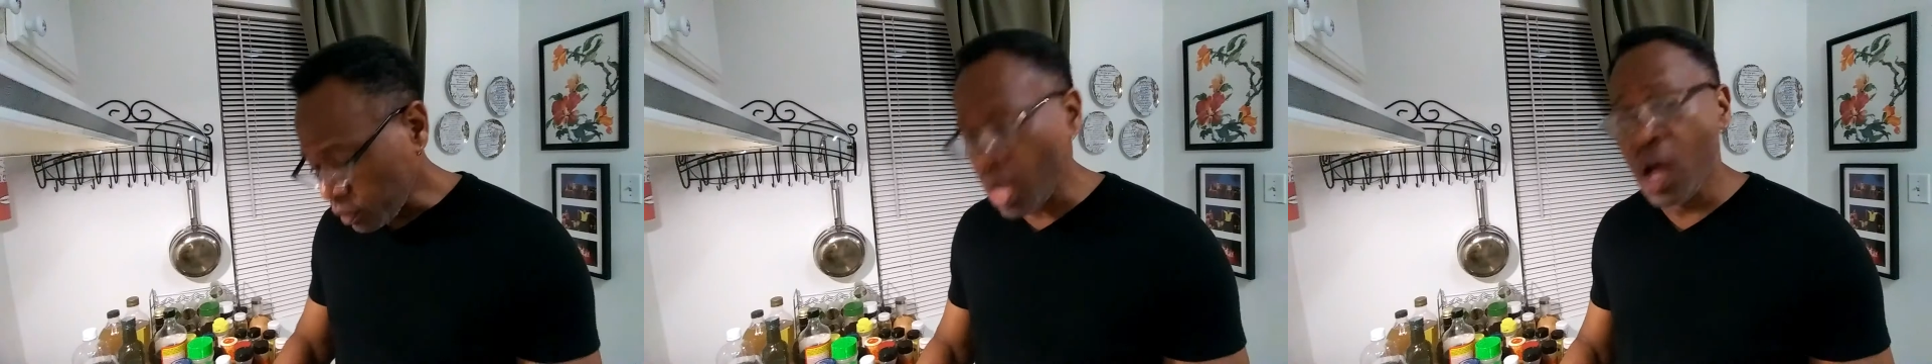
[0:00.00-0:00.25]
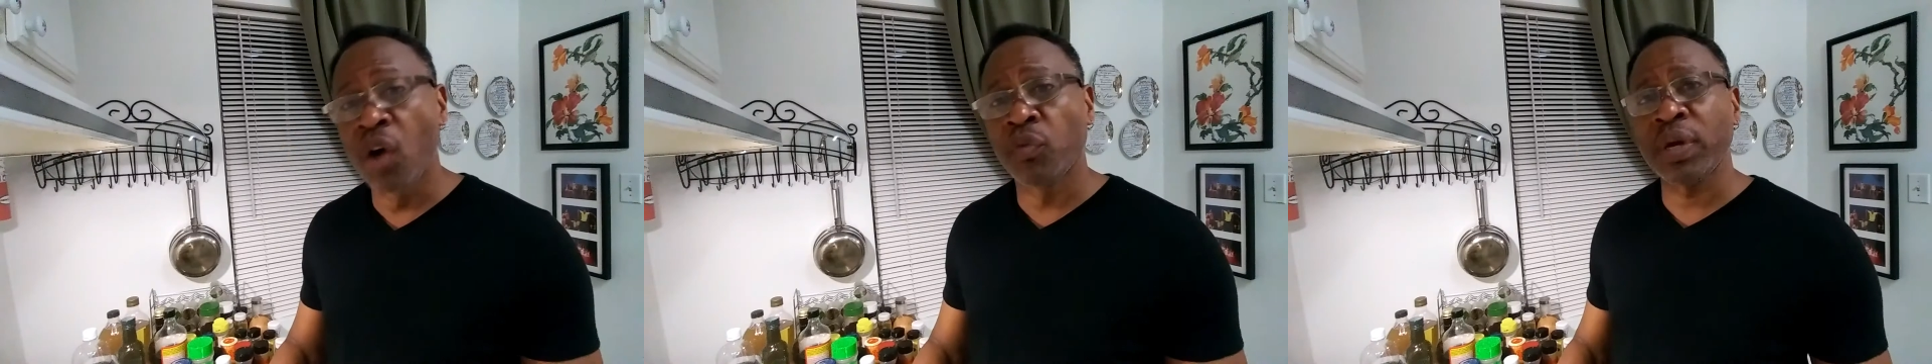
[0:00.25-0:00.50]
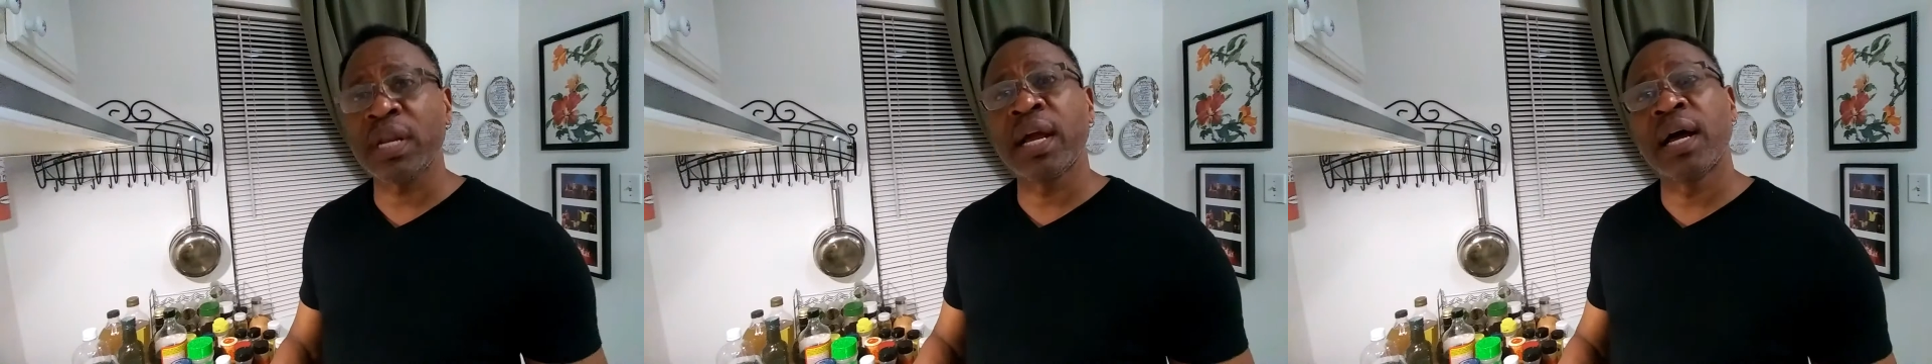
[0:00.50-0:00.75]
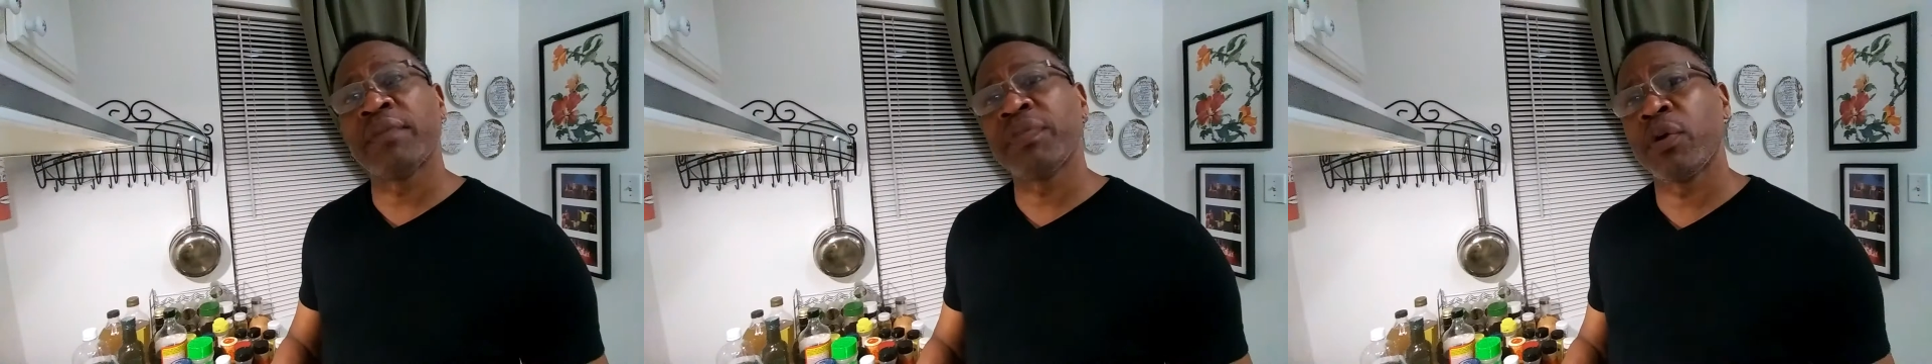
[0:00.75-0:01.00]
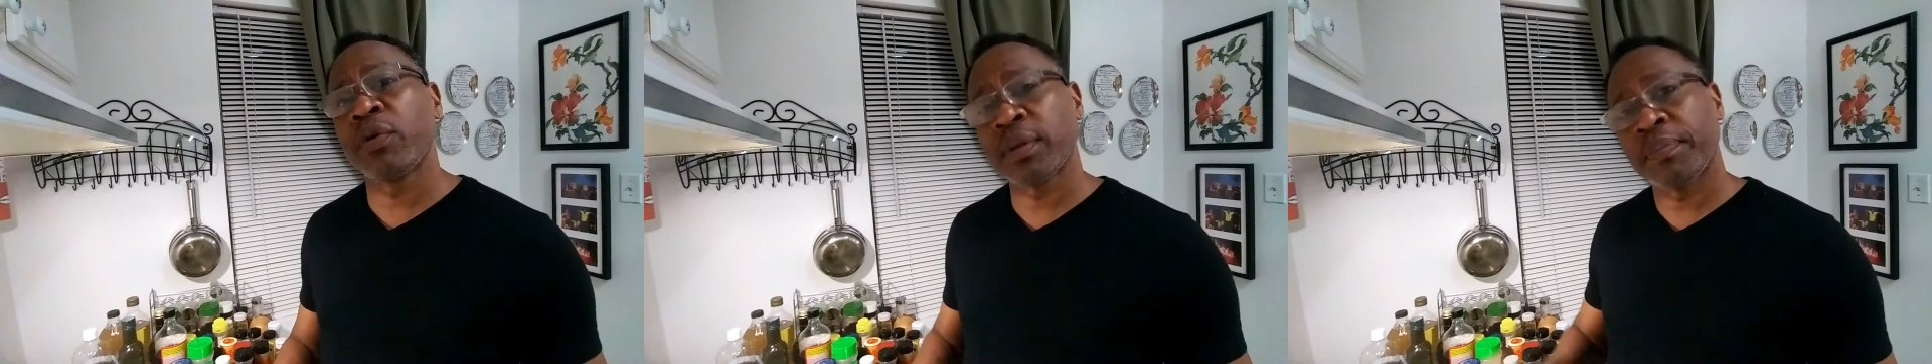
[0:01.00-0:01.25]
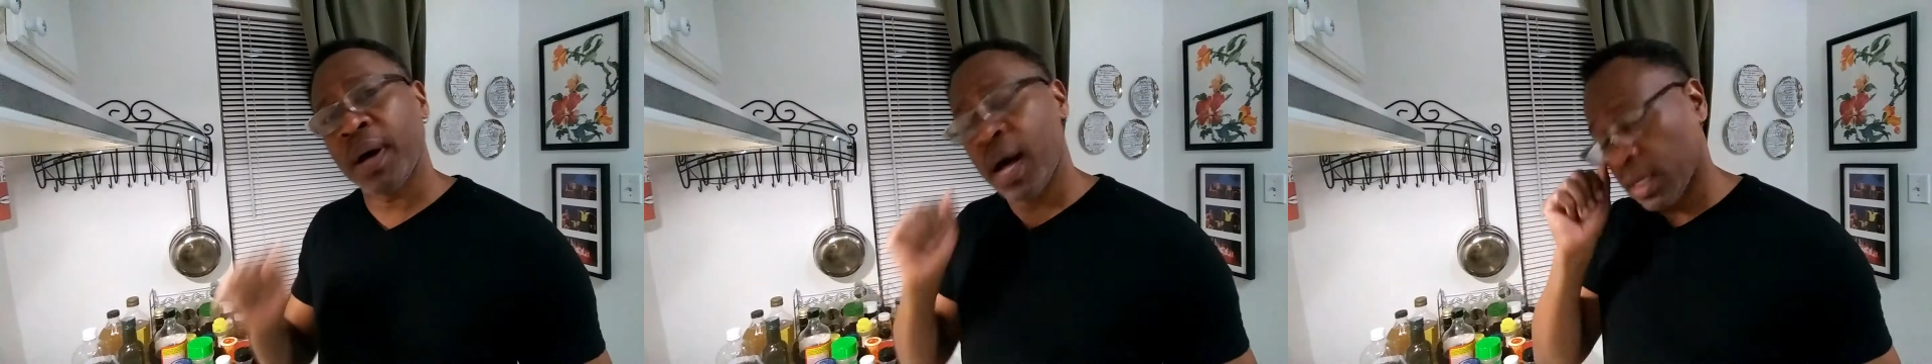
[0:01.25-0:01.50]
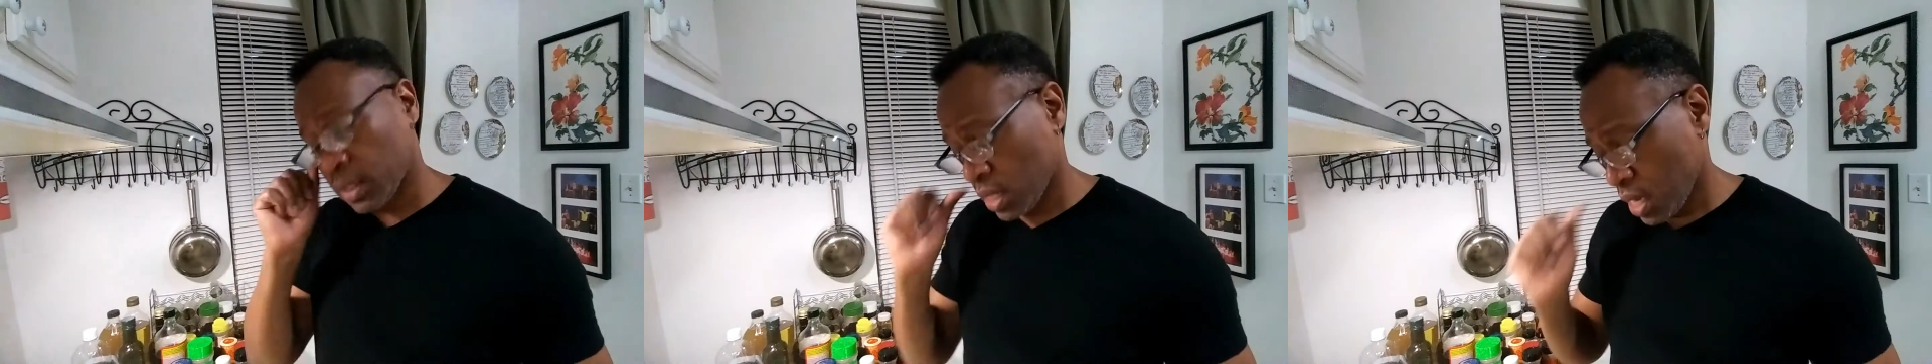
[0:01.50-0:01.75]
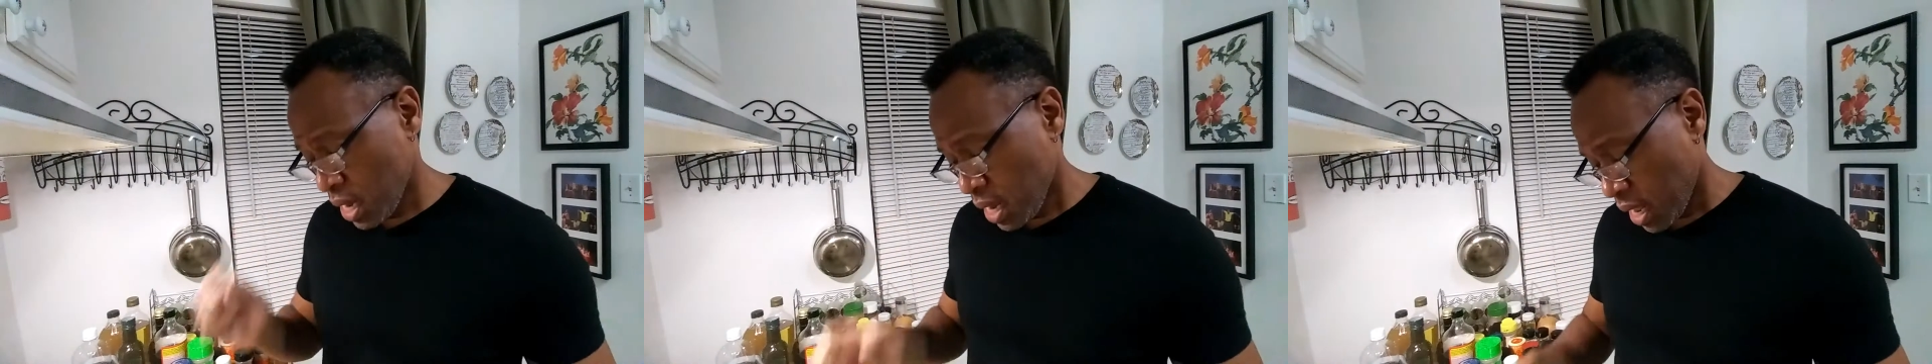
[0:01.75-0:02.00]
I already have here in the pot,
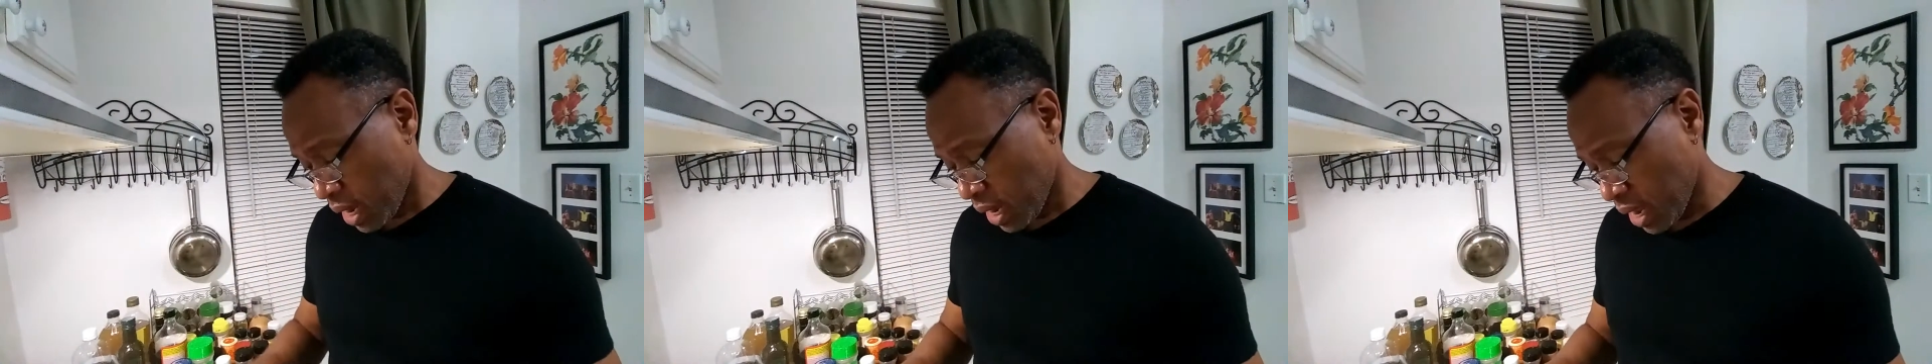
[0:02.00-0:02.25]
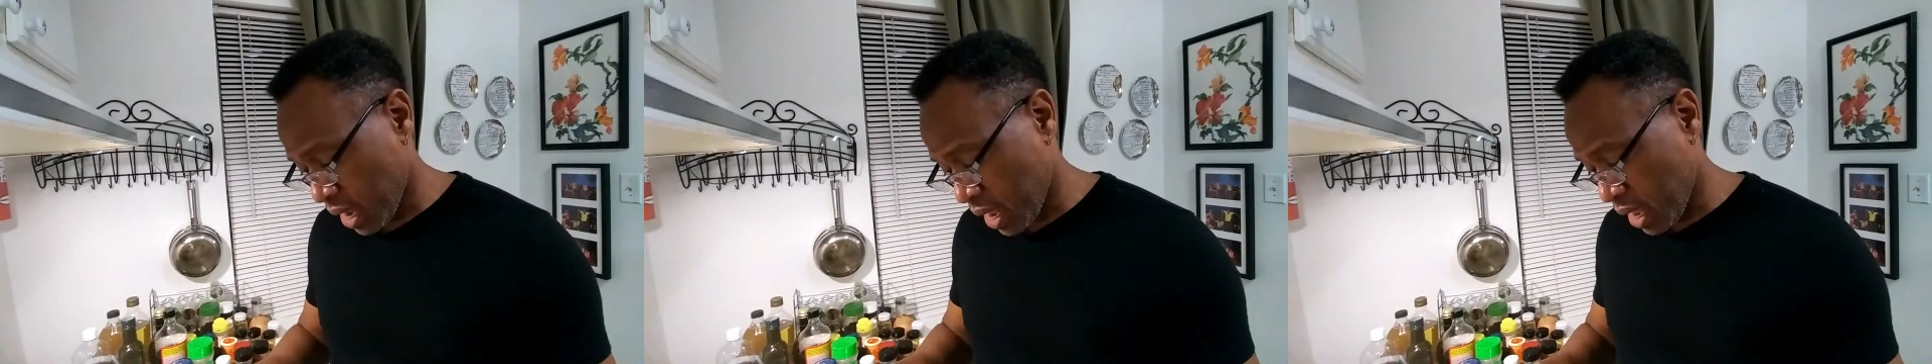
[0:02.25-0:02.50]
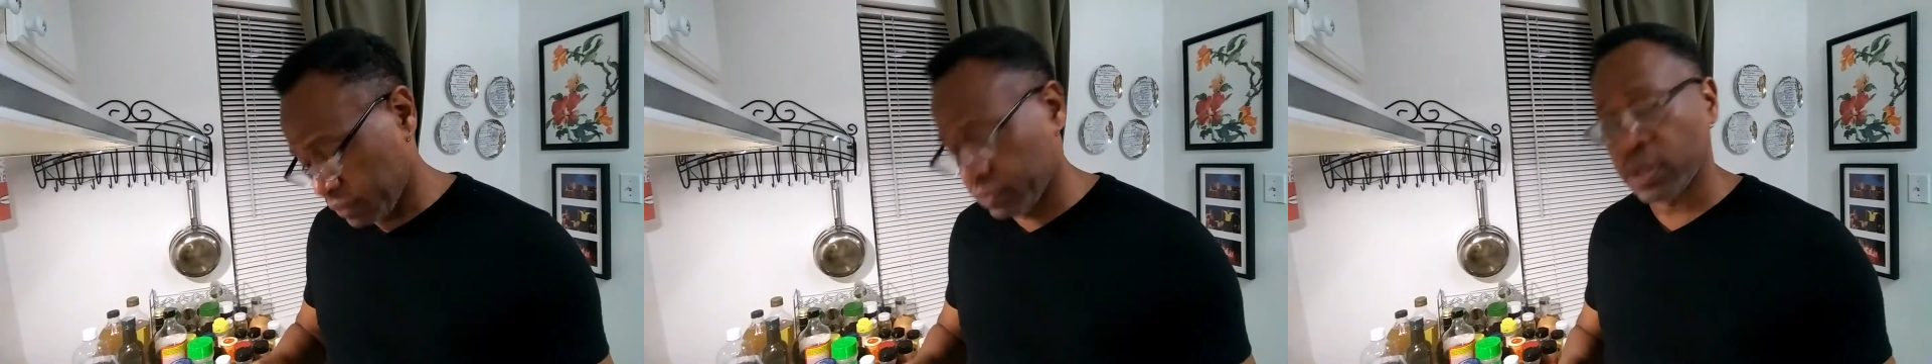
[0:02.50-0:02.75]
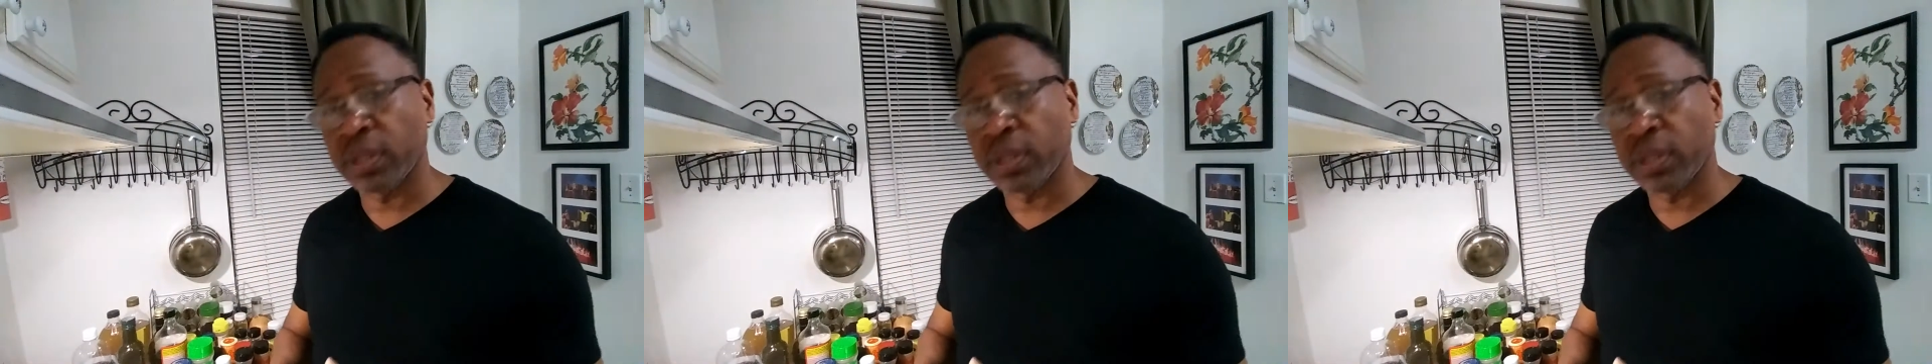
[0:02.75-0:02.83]
I have